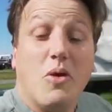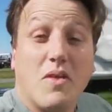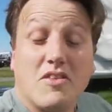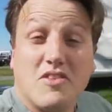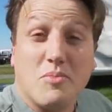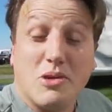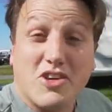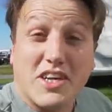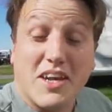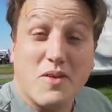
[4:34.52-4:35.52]
Well, this is a bit
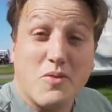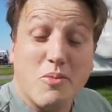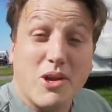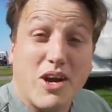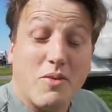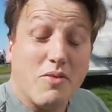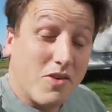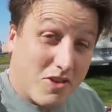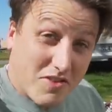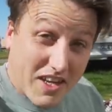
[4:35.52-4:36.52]
trickier than Ruby and I were
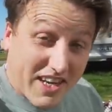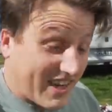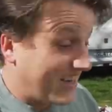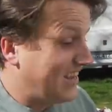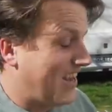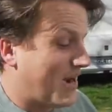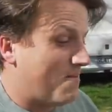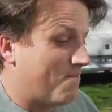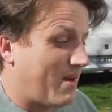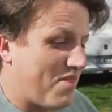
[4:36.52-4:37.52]
first thinking.
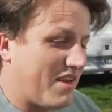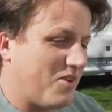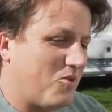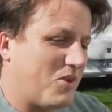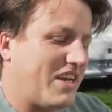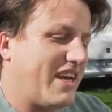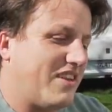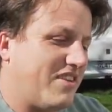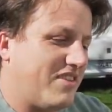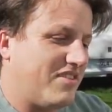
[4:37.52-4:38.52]
I think in order to get
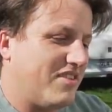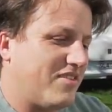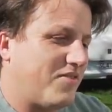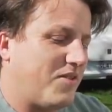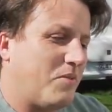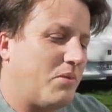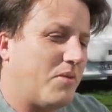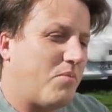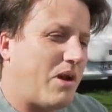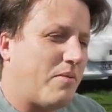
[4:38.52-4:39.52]
the distance for the bit
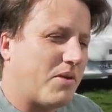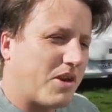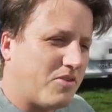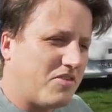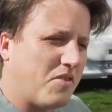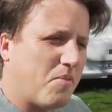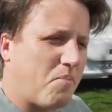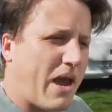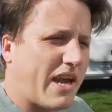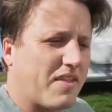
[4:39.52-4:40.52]
of pipe that goes to the
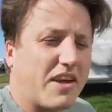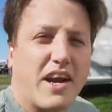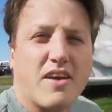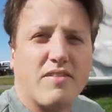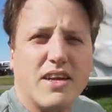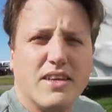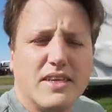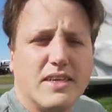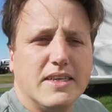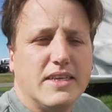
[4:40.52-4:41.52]
back of the caravan,
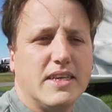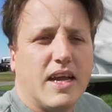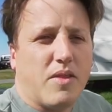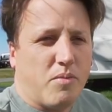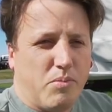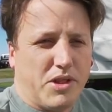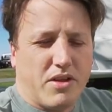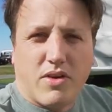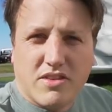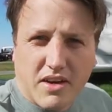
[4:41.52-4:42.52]
the bit
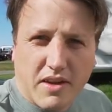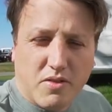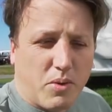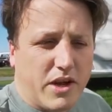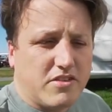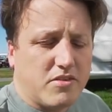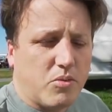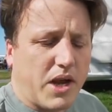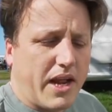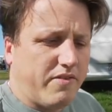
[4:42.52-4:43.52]
that runs lengthways,
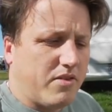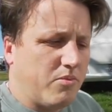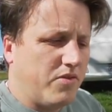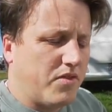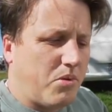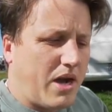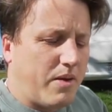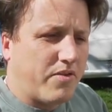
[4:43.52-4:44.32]
we're gonna have to move the pipe